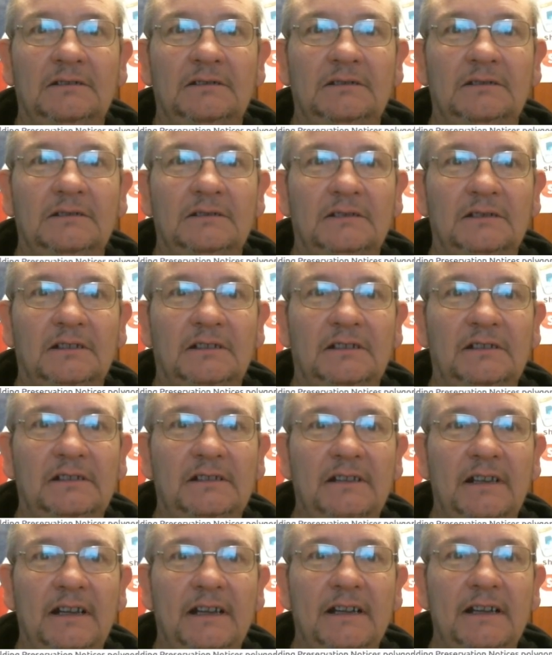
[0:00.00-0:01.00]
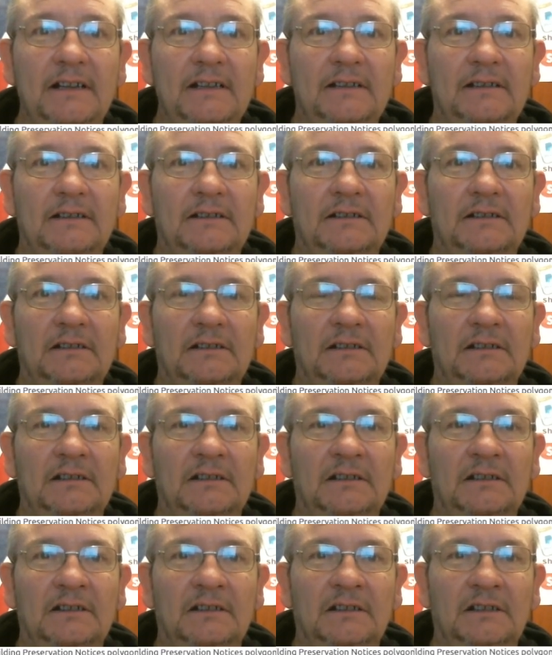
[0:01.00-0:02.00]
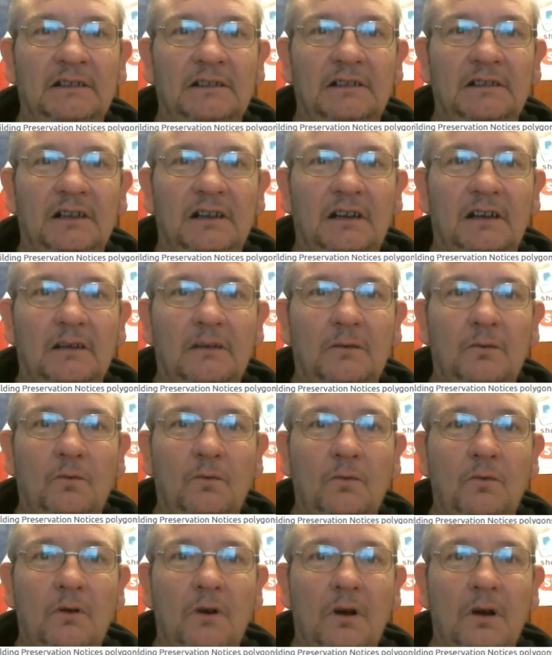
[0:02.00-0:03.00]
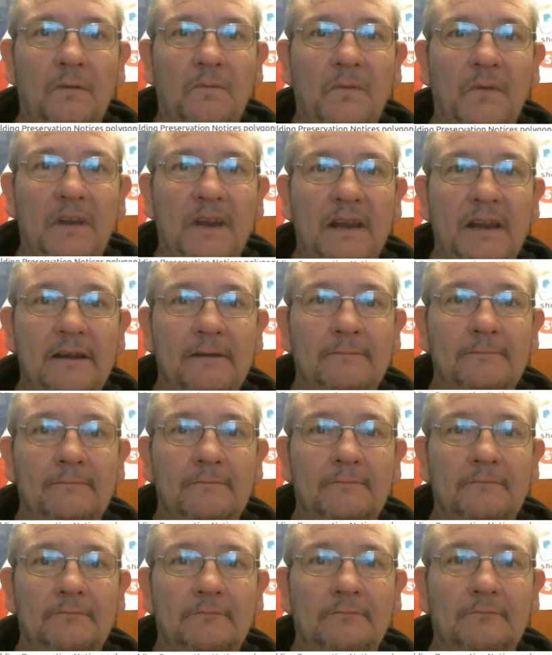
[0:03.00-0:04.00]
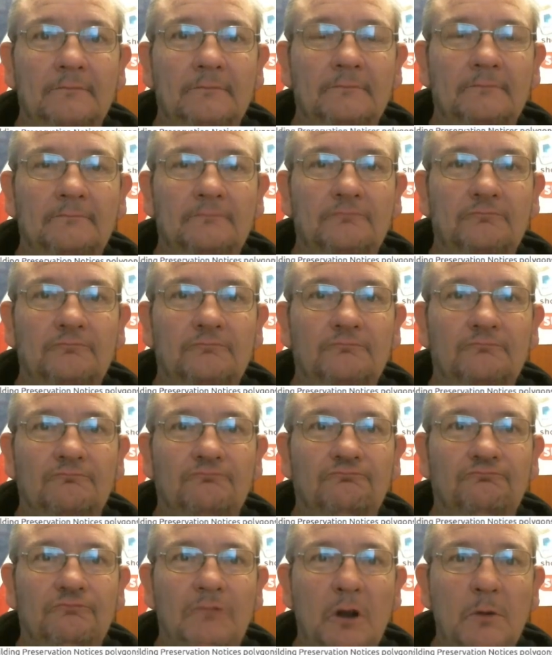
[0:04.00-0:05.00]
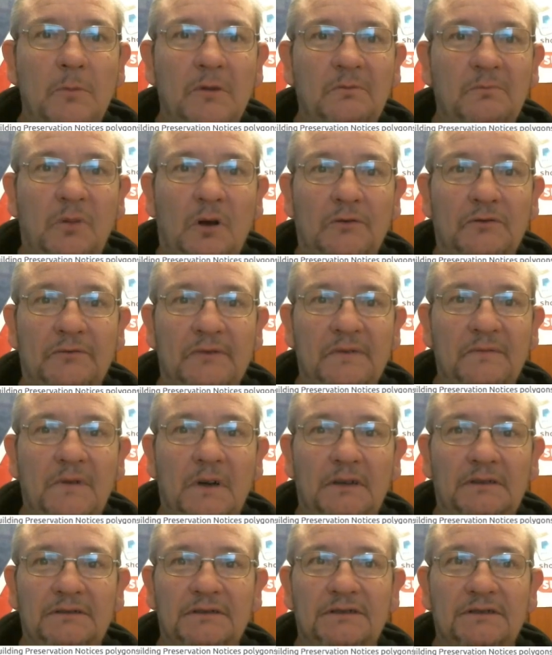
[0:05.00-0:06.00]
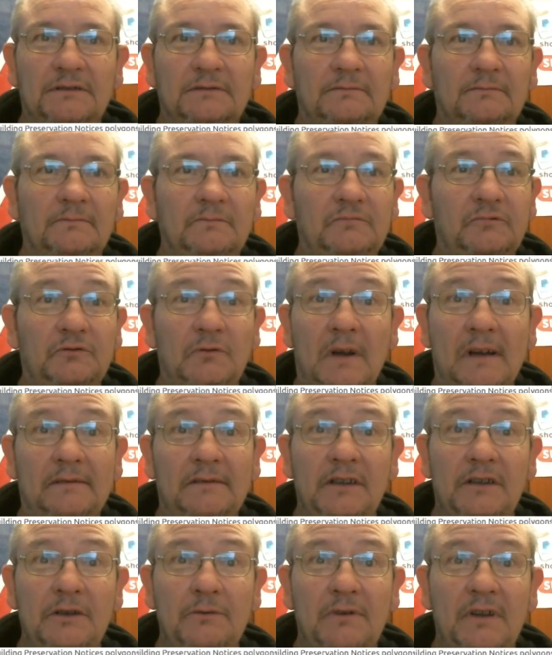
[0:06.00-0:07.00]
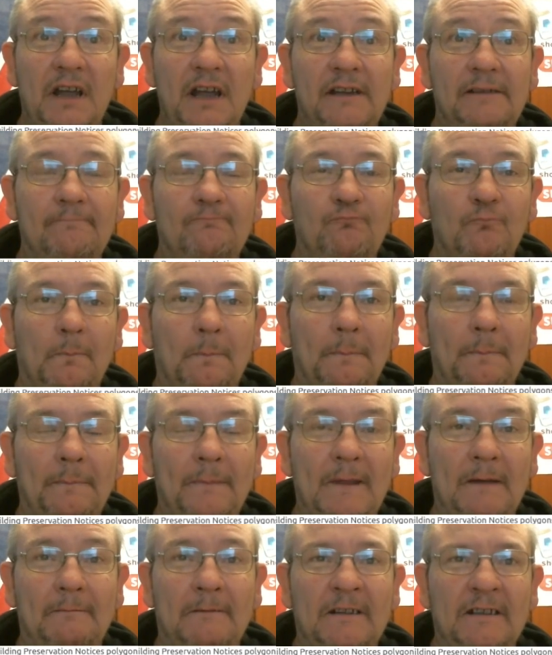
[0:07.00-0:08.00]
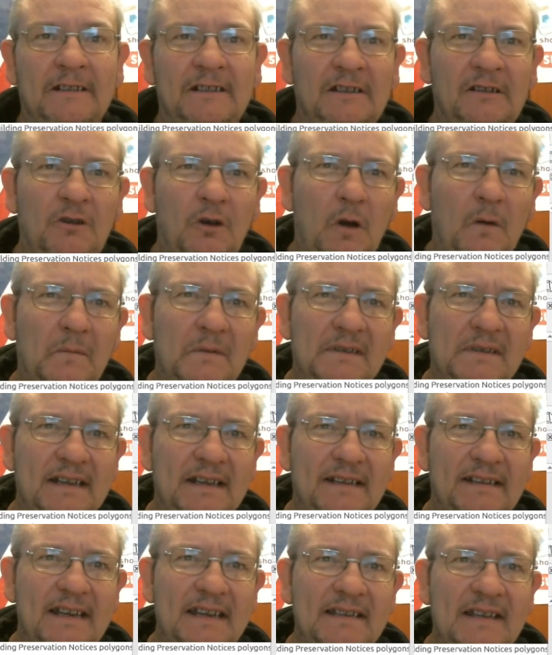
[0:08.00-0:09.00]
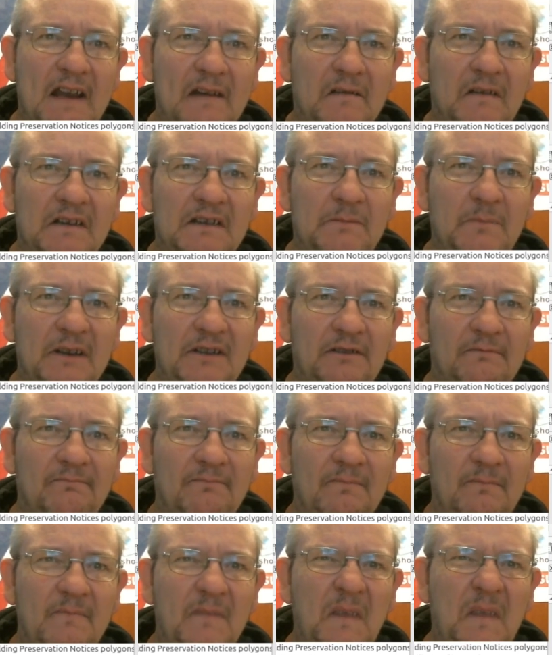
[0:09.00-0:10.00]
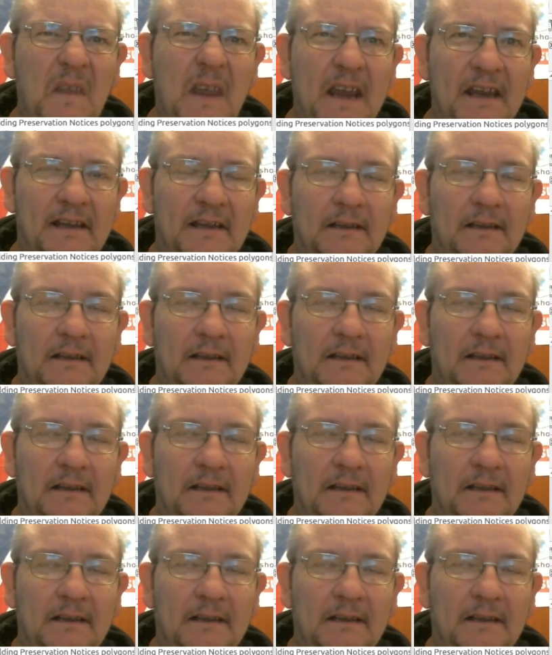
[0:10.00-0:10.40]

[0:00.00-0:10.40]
and there are all of the Roman pottery finds throughout the UK. Now, obviously in this area it's a bit thick,